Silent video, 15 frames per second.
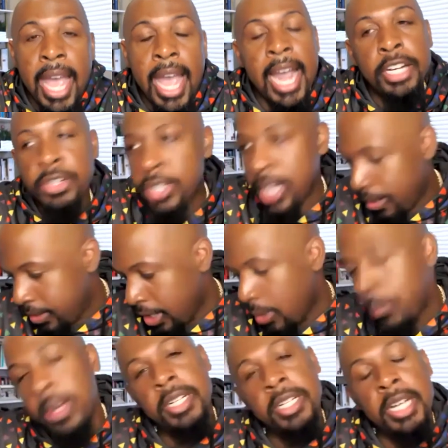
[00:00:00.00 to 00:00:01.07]
And do y'all know
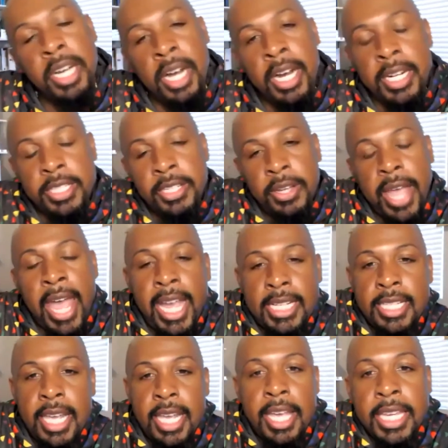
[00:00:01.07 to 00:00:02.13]
what God
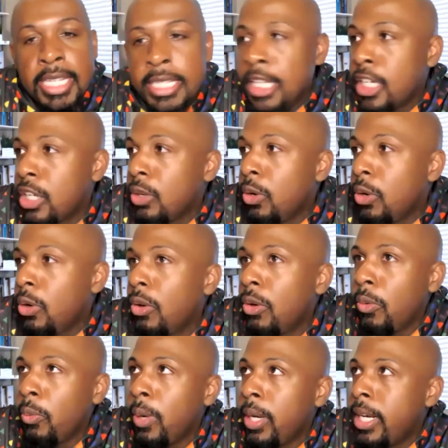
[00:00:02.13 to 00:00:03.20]
asked Ezekiel
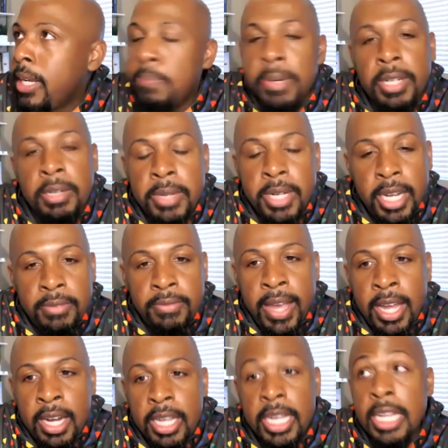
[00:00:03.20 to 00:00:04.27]
when he put him in that
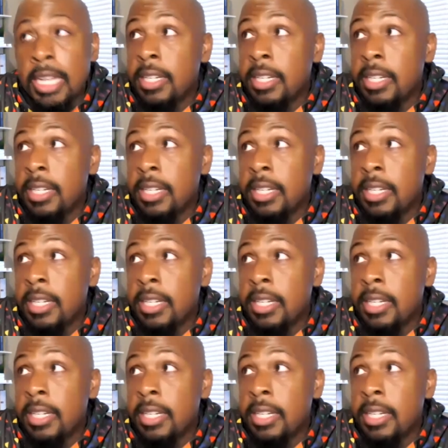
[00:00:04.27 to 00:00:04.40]
valley?